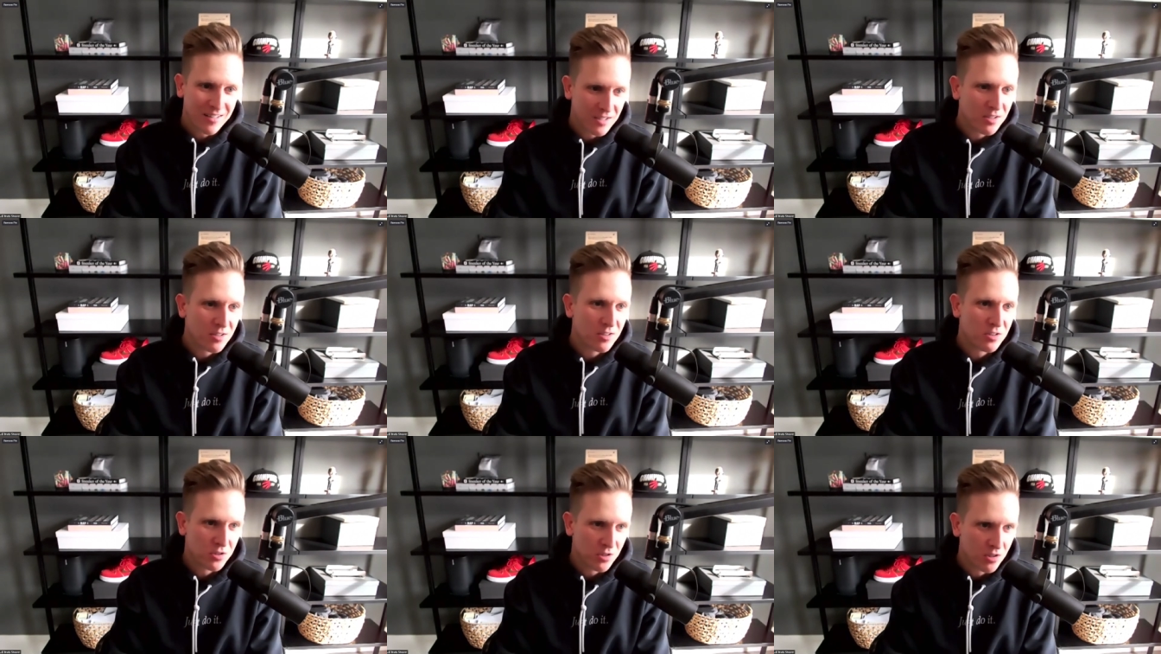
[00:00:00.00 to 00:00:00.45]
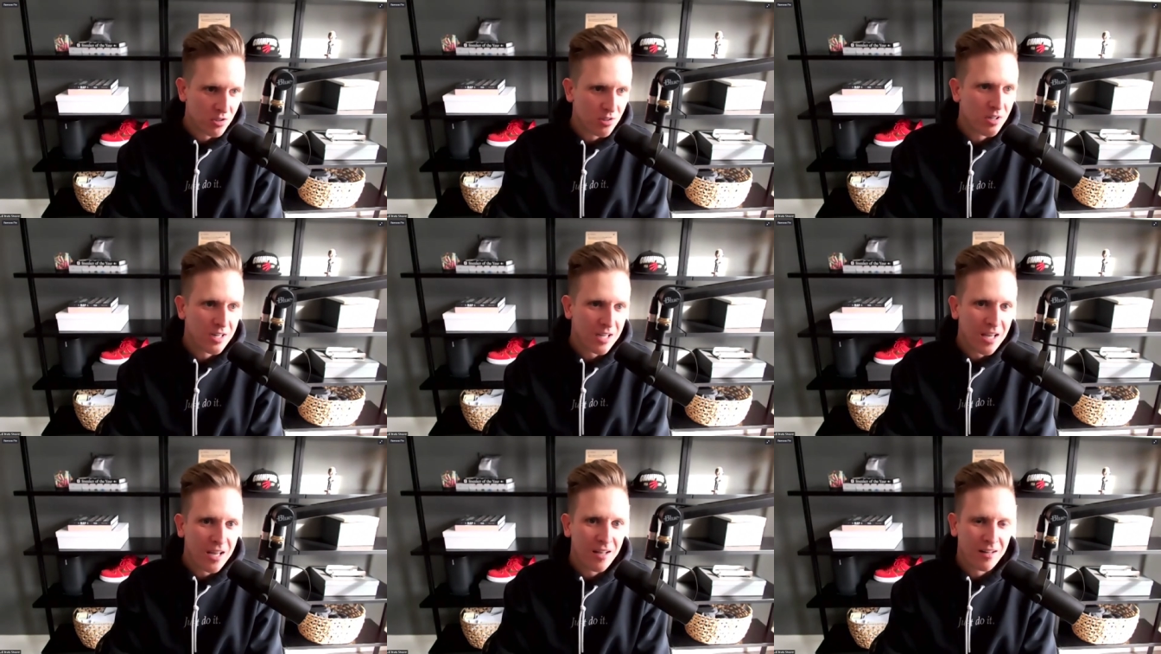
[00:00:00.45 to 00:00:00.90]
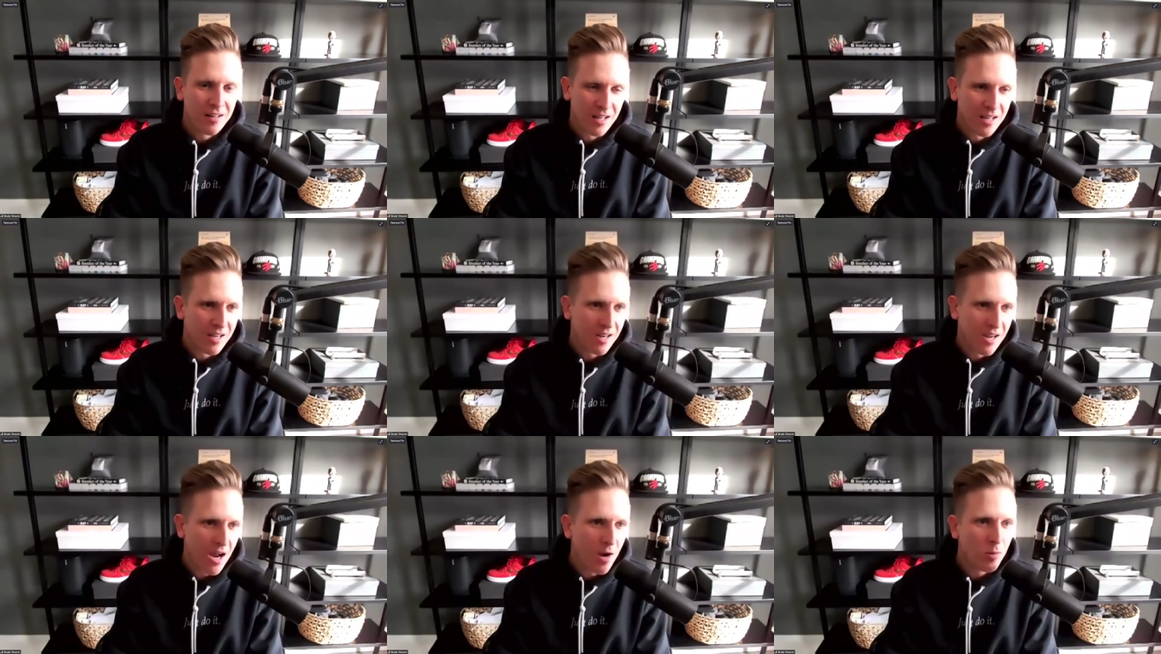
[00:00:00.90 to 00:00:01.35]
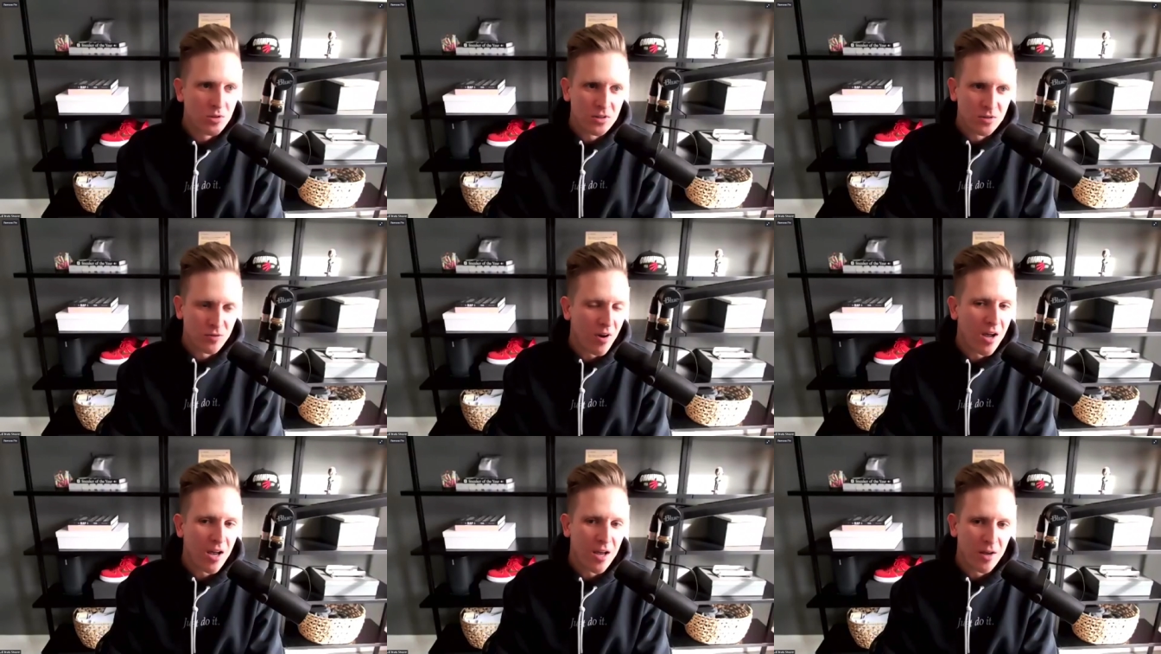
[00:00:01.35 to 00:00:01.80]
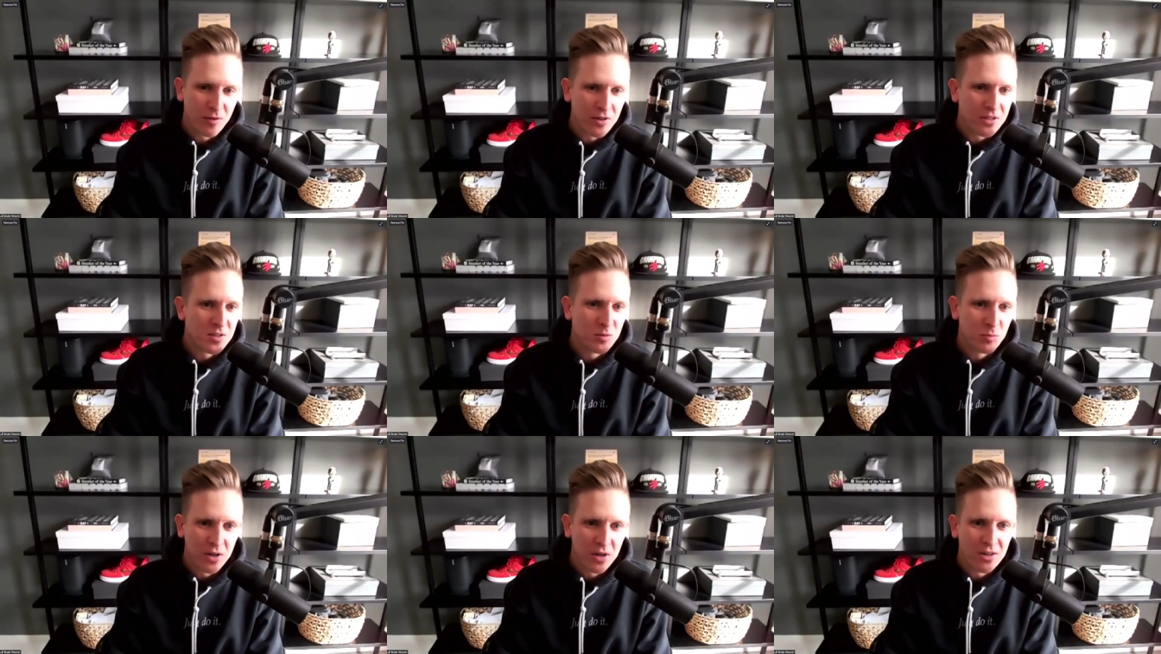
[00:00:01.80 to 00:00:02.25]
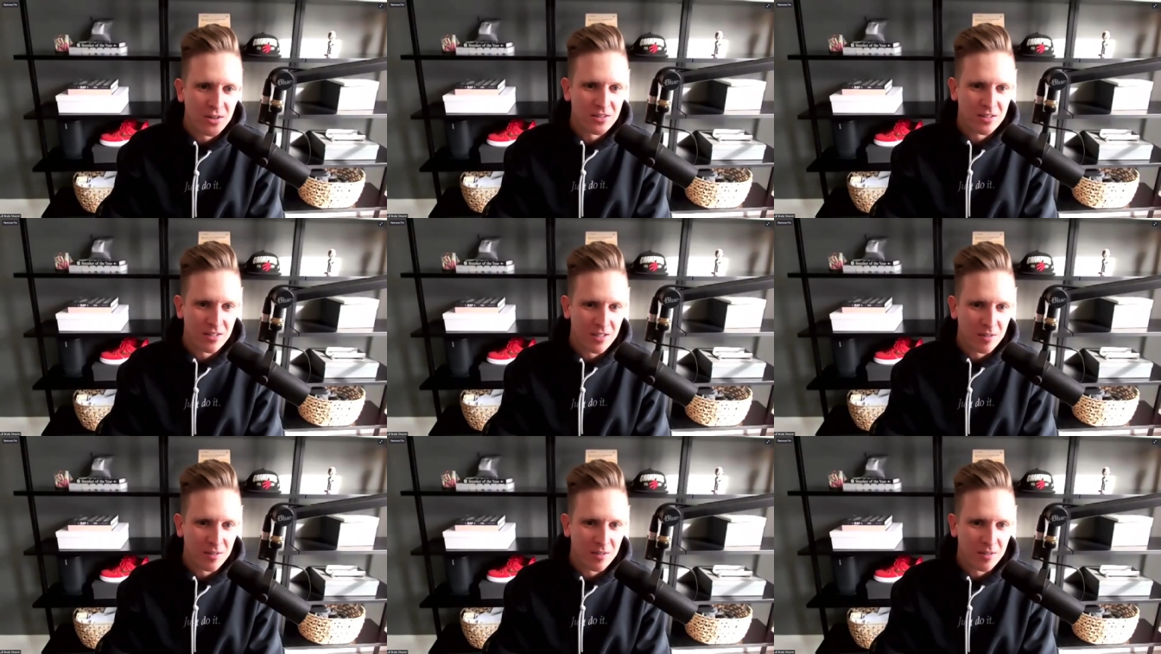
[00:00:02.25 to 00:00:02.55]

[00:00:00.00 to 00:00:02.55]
Sure. Again, like I was five. It's embarrassing.